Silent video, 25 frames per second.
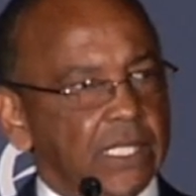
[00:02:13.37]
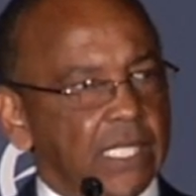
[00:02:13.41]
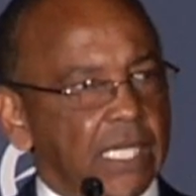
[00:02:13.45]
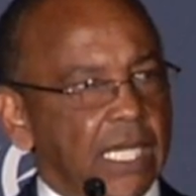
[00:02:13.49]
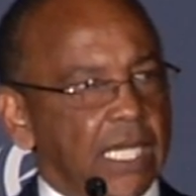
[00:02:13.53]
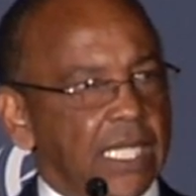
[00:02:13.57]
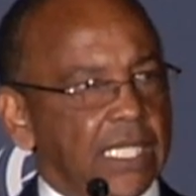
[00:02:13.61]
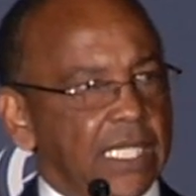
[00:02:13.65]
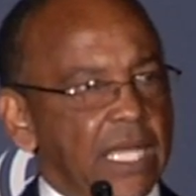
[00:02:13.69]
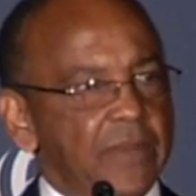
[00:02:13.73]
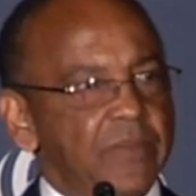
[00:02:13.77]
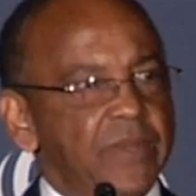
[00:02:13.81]

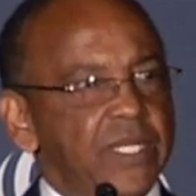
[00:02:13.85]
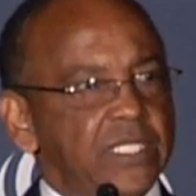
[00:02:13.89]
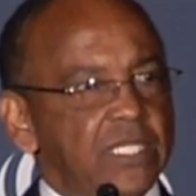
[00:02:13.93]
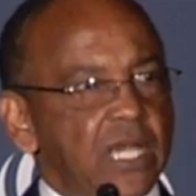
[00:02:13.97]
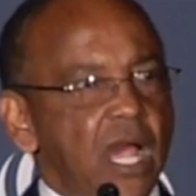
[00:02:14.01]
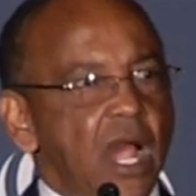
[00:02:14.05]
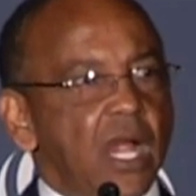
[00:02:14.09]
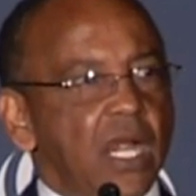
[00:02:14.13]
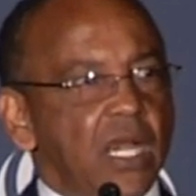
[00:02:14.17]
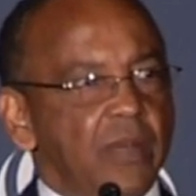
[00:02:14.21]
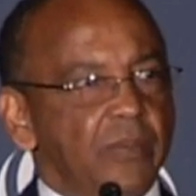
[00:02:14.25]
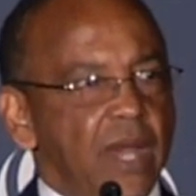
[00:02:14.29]
Let me
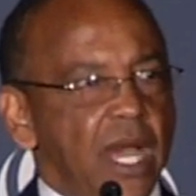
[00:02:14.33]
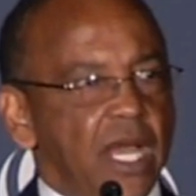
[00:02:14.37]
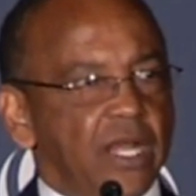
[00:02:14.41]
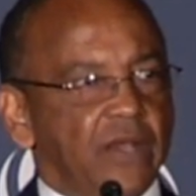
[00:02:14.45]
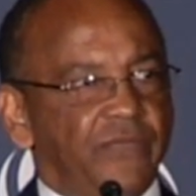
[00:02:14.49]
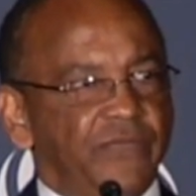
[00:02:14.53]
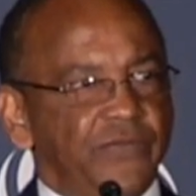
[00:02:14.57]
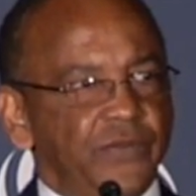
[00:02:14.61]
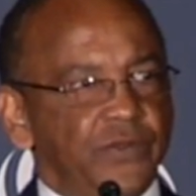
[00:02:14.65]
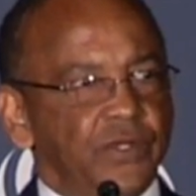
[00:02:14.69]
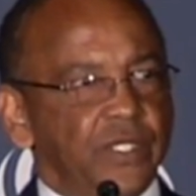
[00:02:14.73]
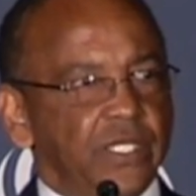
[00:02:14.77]
talk about
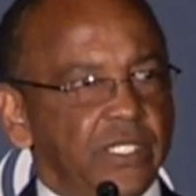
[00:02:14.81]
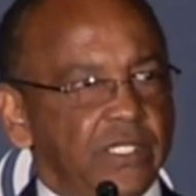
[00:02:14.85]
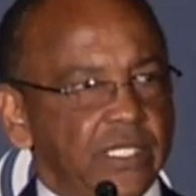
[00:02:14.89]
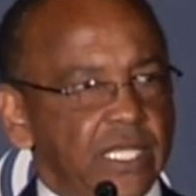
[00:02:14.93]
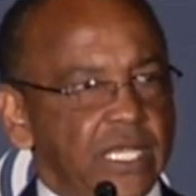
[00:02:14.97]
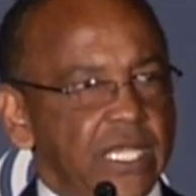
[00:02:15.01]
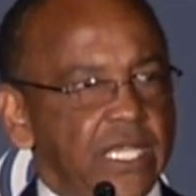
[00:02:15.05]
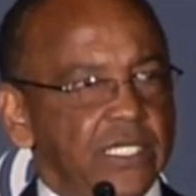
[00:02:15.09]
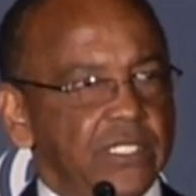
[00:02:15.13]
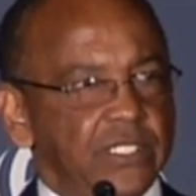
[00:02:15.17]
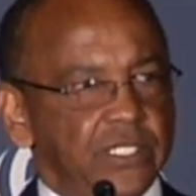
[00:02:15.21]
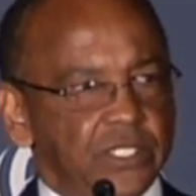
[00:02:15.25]
a few of the
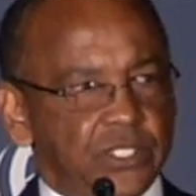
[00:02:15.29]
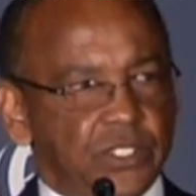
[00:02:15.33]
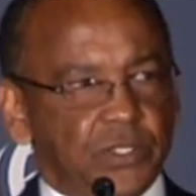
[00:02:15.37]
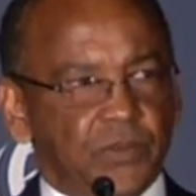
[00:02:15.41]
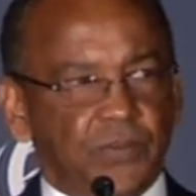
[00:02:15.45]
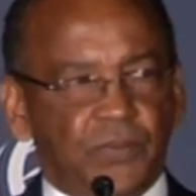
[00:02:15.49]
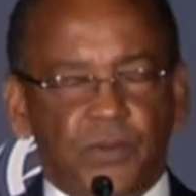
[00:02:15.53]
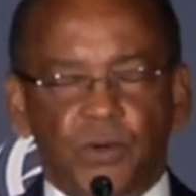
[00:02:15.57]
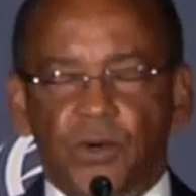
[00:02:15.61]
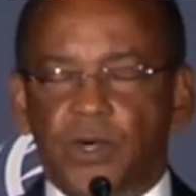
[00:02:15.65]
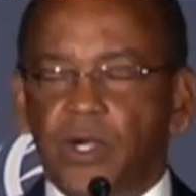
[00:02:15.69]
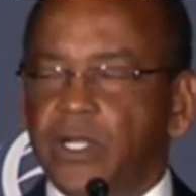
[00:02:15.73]
things that
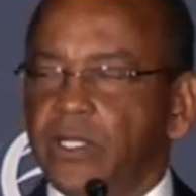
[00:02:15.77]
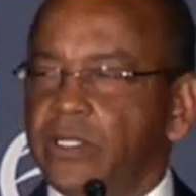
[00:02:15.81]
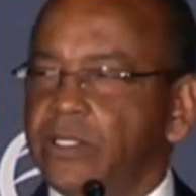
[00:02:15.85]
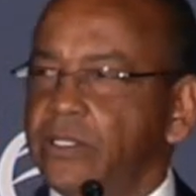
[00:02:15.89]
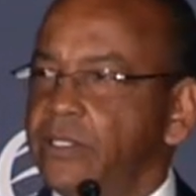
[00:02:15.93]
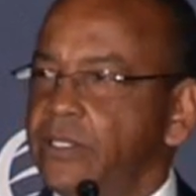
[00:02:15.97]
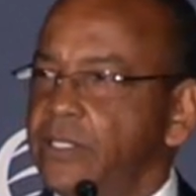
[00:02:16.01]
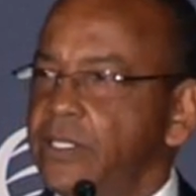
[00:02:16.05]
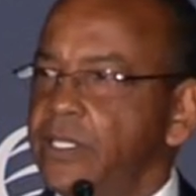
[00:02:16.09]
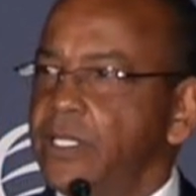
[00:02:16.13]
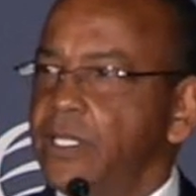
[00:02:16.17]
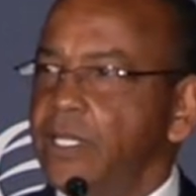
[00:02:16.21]
support
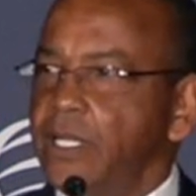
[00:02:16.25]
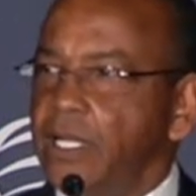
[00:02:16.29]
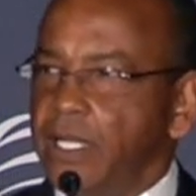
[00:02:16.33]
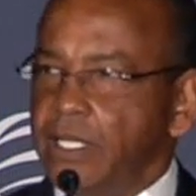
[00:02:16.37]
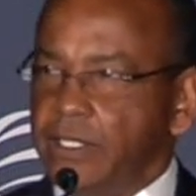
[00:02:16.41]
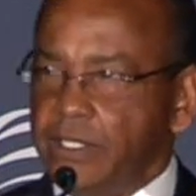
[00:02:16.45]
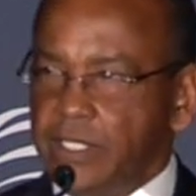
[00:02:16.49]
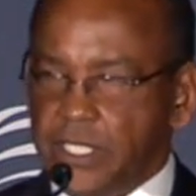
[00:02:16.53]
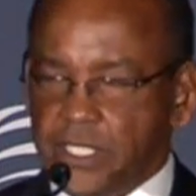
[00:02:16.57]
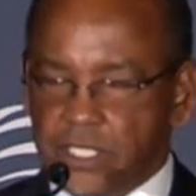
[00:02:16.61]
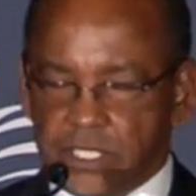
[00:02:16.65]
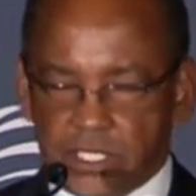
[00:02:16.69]

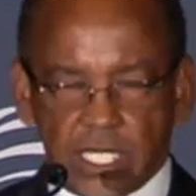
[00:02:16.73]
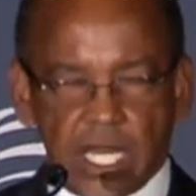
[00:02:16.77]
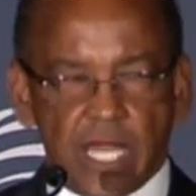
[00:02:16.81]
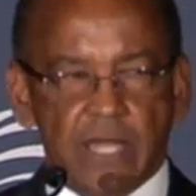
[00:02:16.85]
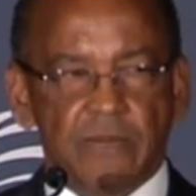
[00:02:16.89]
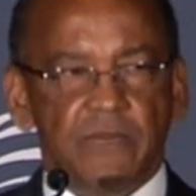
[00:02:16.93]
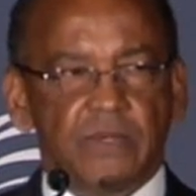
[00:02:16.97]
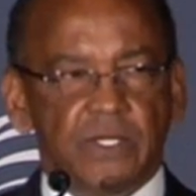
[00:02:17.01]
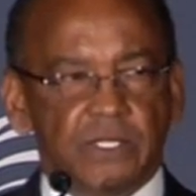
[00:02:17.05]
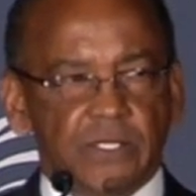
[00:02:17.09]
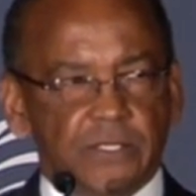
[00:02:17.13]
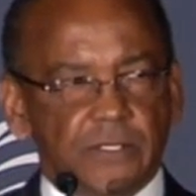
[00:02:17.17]
these
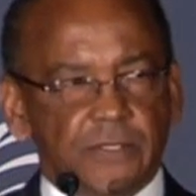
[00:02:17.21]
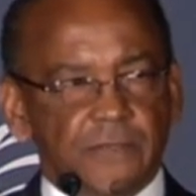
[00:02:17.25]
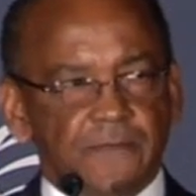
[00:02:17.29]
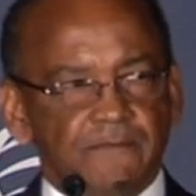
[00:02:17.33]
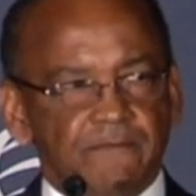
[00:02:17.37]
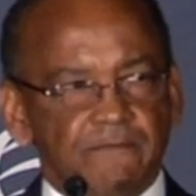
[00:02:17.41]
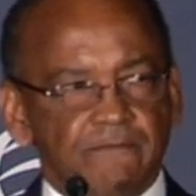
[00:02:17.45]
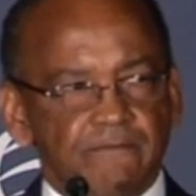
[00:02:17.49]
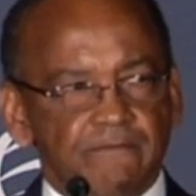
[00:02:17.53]
statements.